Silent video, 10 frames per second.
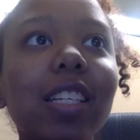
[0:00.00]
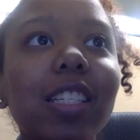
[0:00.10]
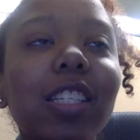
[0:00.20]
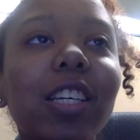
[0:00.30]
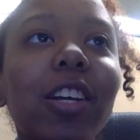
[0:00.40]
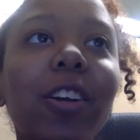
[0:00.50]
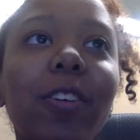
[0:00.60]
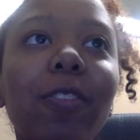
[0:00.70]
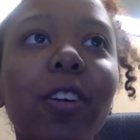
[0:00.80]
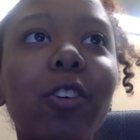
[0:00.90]

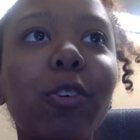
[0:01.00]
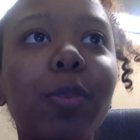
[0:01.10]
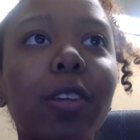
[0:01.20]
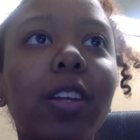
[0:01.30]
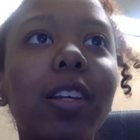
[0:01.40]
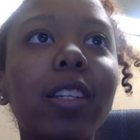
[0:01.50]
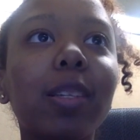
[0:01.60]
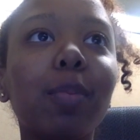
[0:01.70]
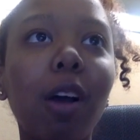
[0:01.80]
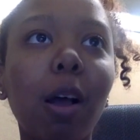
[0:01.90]
Security vulnerabilities
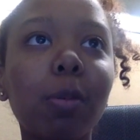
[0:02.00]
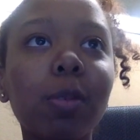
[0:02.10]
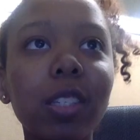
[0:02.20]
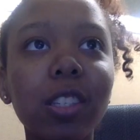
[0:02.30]
and problems